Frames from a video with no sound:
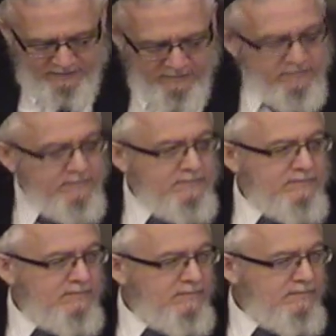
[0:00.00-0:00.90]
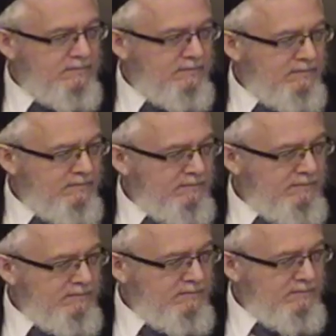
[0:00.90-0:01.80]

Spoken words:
(silence)